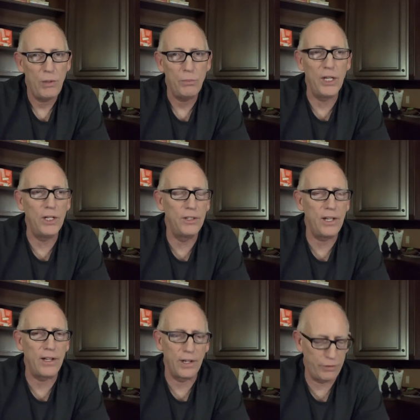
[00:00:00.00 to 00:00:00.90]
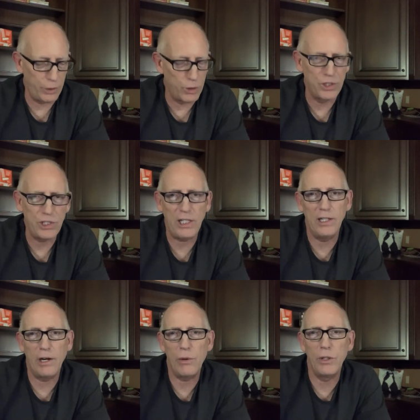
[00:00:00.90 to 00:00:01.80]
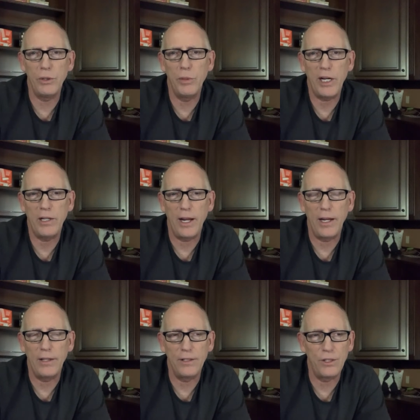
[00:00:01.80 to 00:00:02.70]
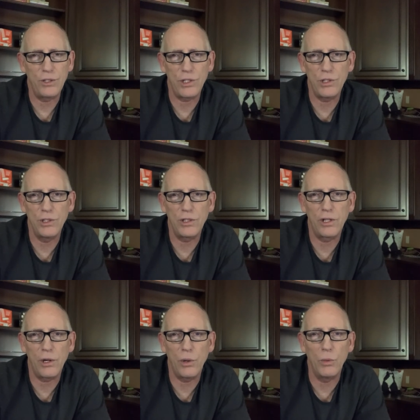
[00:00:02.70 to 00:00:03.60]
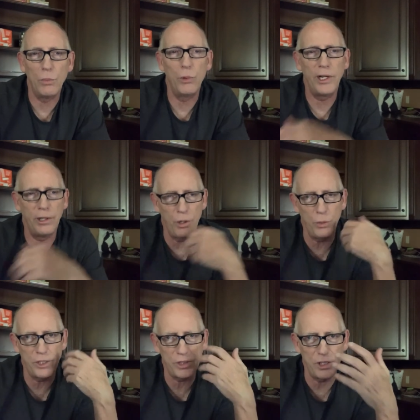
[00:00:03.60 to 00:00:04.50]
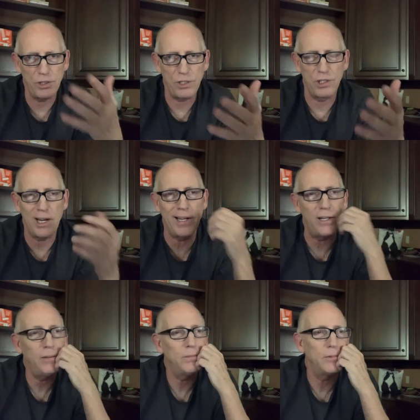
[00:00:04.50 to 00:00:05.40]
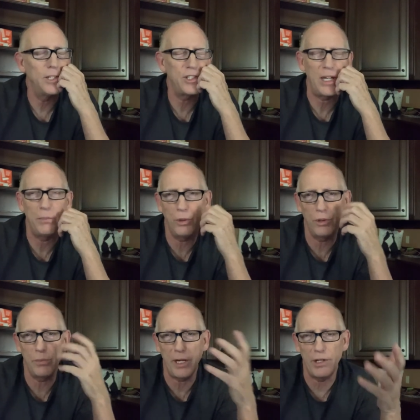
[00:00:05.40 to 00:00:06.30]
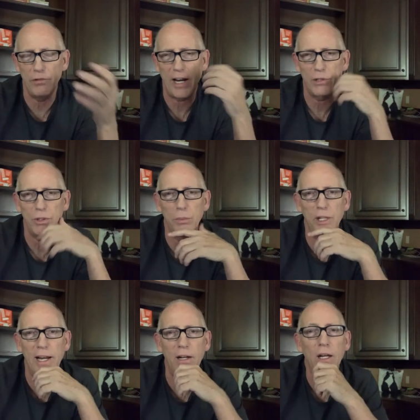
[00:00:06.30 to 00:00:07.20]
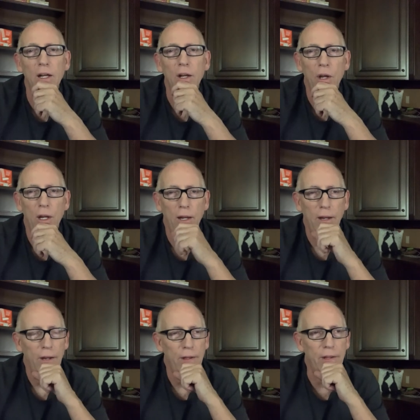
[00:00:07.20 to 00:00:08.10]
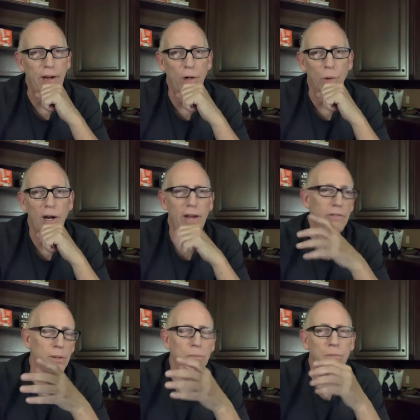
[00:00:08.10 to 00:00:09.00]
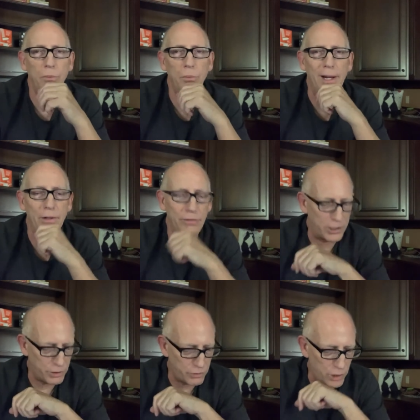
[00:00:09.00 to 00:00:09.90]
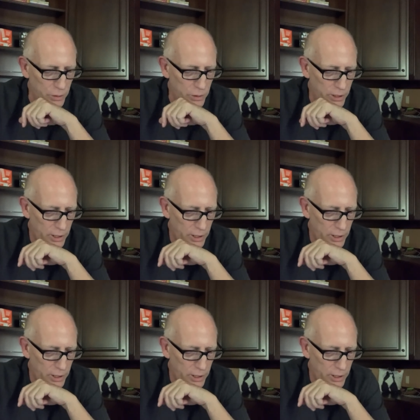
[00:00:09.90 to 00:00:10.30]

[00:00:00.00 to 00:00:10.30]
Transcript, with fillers: Meaning that if you were a CEO and you made a, the decision to go bring new business to China, let's say build a manufacturing plant there or have them manufacture for you,